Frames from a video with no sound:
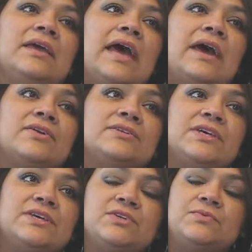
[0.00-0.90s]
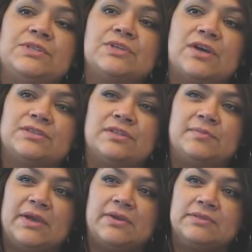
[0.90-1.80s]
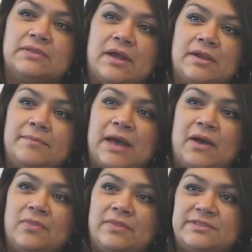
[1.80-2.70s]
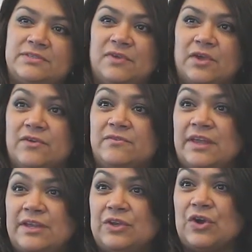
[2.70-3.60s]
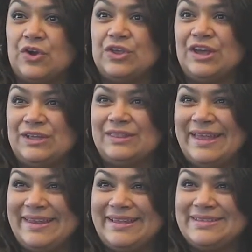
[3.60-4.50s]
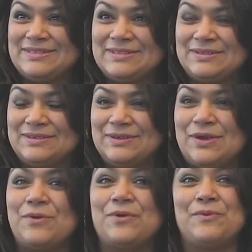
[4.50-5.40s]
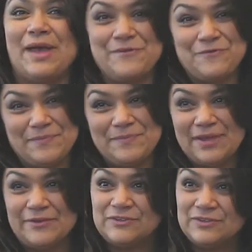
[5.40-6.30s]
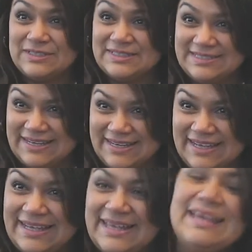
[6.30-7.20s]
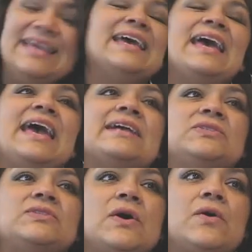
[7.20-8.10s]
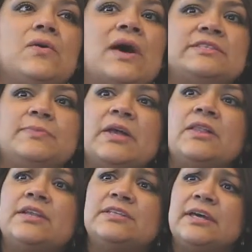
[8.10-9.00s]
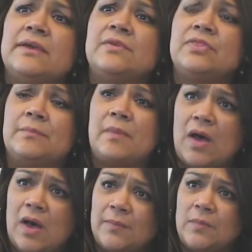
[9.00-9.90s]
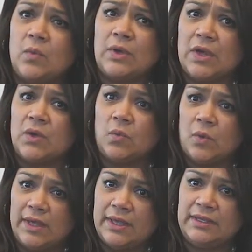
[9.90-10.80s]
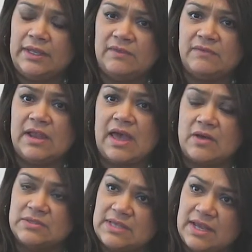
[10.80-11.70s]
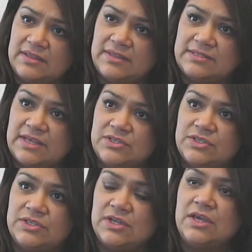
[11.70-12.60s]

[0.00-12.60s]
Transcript: at our session, we talked to the parents a lot about this fear of letting our young ladies go away from Bakersfield to study. And so I spent a lot of time with the mom, one-on-one, even outside of the session,